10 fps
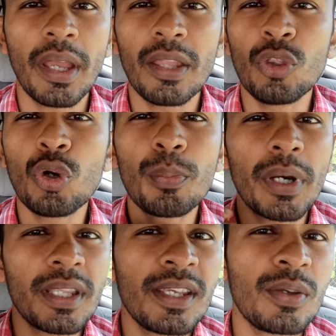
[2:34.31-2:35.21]

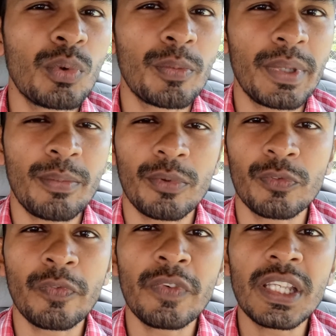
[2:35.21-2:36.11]
nobody will be
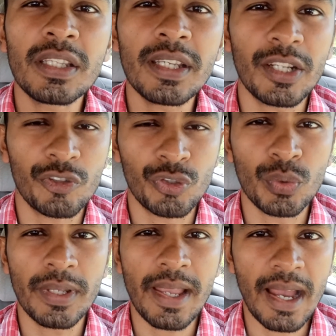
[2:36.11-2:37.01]
really and
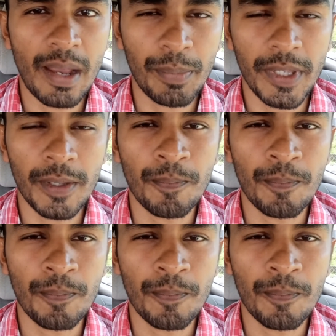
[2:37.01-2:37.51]
truly happy